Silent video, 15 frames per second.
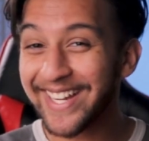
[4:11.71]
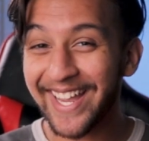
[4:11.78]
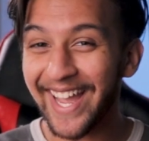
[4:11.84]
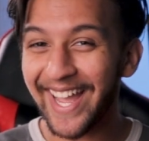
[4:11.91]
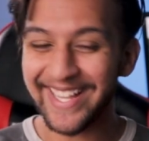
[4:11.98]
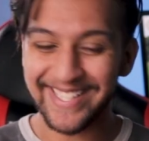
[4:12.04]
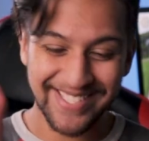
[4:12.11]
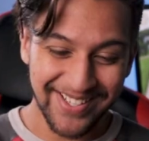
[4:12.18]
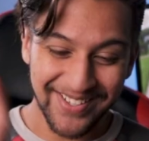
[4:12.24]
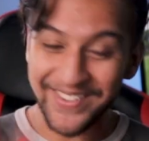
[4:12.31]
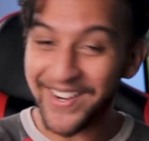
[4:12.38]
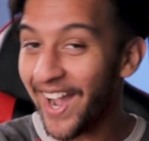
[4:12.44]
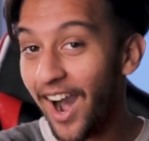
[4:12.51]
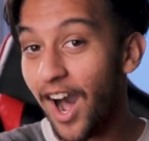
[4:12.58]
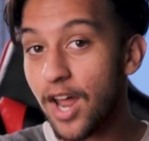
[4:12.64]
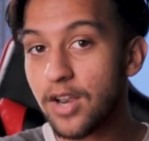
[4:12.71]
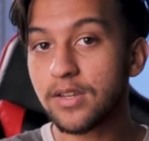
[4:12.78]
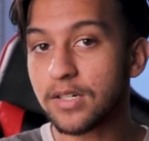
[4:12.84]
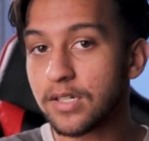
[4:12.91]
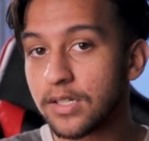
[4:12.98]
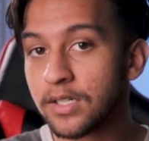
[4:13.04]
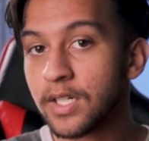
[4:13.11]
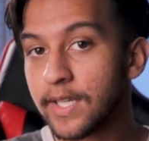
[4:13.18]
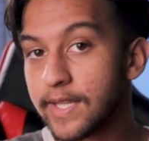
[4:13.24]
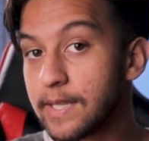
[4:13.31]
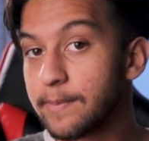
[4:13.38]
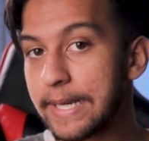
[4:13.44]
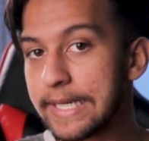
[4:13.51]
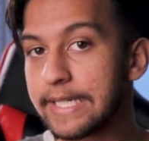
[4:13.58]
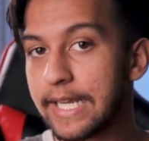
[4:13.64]
okay, so under the
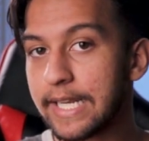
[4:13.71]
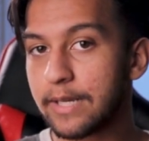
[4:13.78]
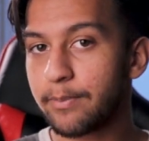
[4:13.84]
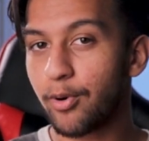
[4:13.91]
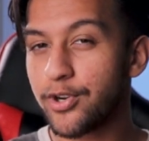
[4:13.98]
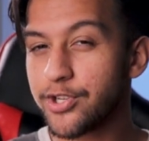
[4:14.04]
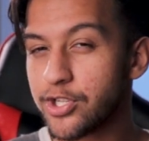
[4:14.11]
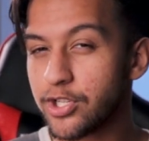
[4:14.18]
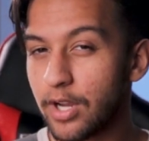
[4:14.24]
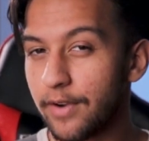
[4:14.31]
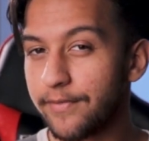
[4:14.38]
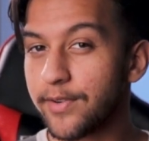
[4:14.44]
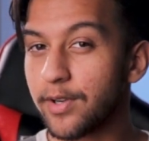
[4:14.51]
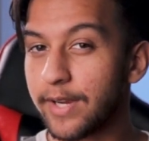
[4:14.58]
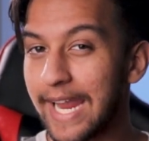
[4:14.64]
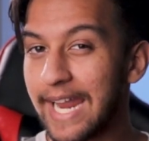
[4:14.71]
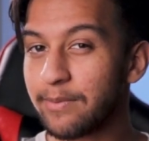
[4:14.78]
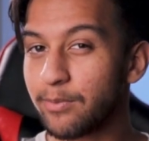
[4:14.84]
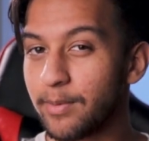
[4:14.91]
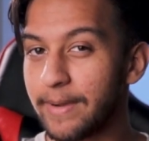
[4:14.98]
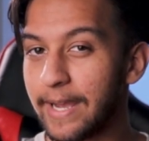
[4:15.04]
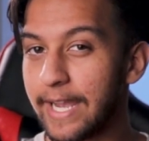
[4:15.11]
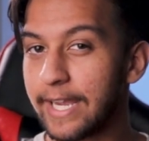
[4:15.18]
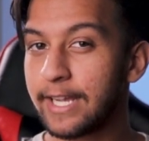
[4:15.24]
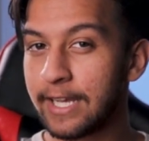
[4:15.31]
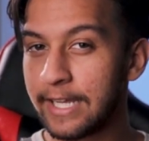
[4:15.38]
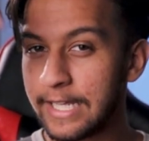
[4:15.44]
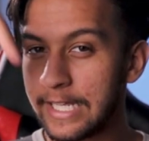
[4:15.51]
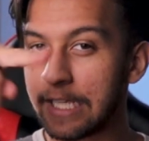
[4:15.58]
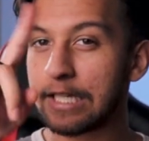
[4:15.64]
magnetic portion of your camera bag,
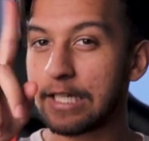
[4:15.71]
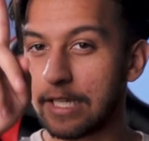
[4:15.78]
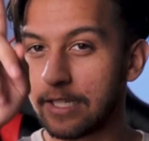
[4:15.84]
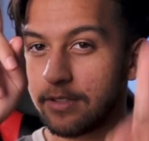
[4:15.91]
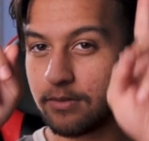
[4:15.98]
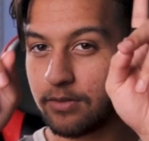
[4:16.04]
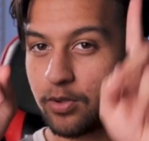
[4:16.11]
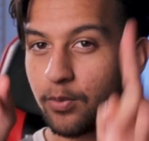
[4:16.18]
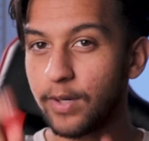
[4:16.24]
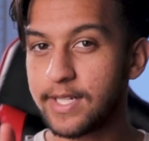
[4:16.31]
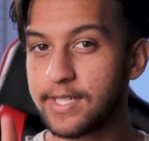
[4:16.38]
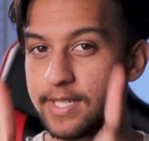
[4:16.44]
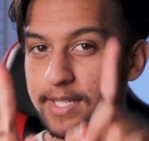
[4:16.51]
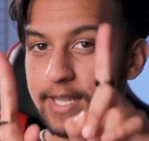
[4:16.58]
you want to see